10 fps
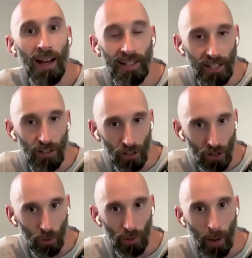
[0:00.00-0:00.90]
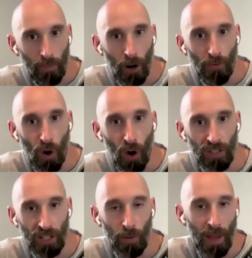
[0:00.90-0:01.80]
And then you look at all their
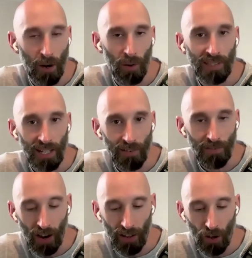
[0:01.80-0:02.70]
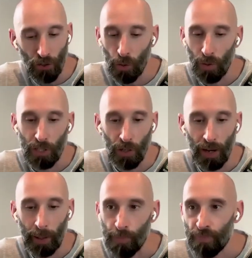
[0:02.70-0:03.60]
profiles and you'll be able to identify those who are
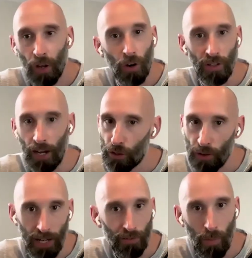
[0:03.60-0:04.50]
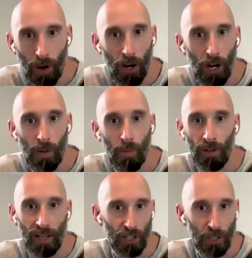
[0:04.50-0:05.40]
doing online training from home,
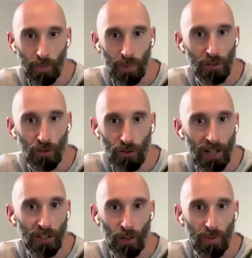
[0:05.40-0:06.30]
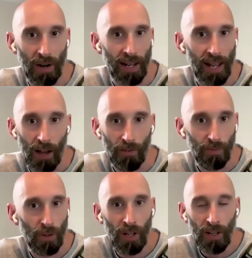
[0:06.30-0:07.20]
or they're just personal trainers operating out
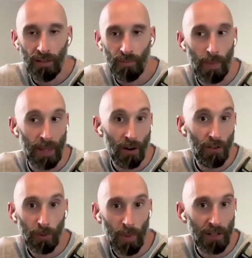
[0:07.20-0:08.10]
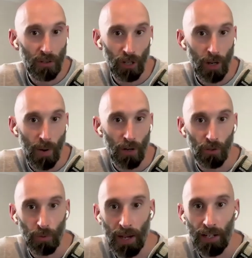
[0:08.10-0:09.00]
of maybe their own space or a
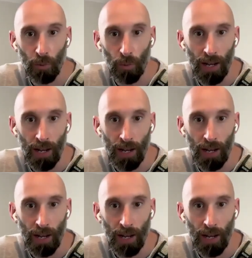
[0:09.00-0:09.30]
commercial space or